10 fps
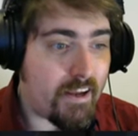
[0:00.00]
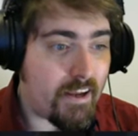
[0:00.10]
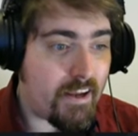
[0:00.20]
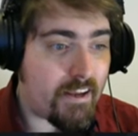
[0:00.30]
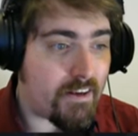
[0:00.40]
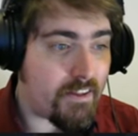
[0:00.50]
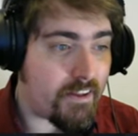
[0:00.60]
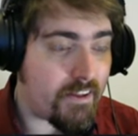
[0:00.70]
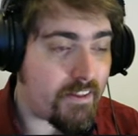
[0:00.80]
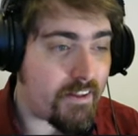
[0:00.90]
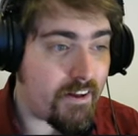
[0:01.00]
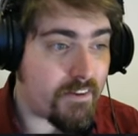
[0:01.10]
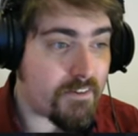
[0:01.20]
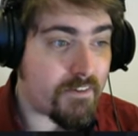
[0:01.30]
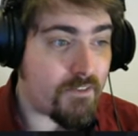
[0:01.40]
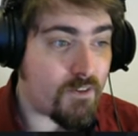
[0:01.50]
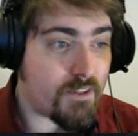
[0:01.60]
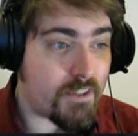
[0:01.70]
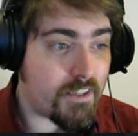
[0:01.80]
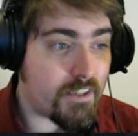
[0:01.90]
in the last
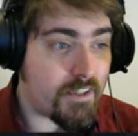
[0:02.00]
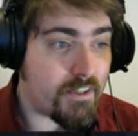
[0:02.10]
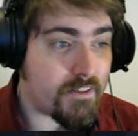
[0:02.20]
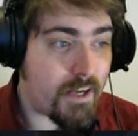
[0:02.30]
fourteen years.